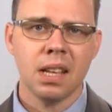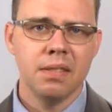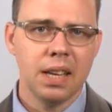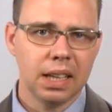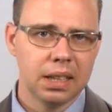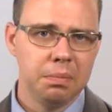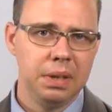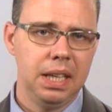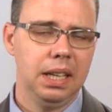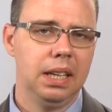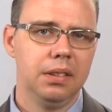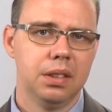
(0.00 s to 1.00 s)
that could
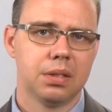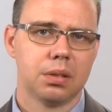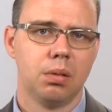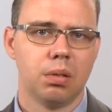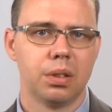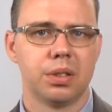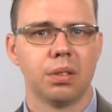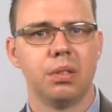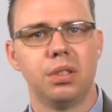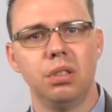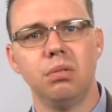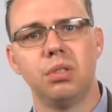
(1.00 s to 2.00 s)
be in this course. So
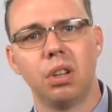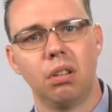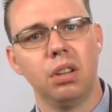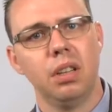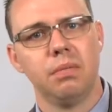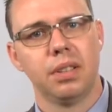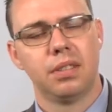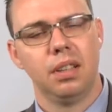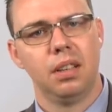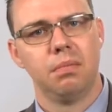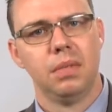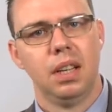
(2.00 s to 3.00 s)
as you journey with
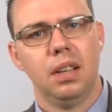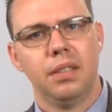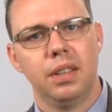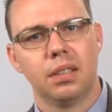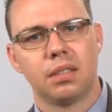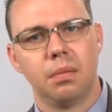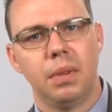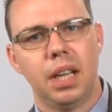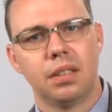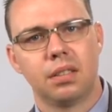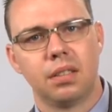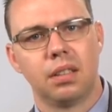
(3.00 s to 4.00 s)
them this
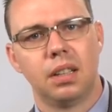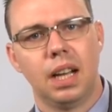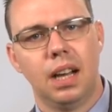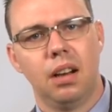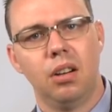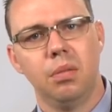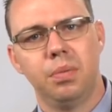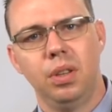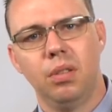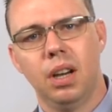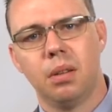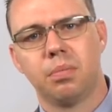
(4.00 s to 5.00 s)
semester, I hope
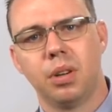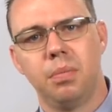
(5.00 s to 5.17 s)
you help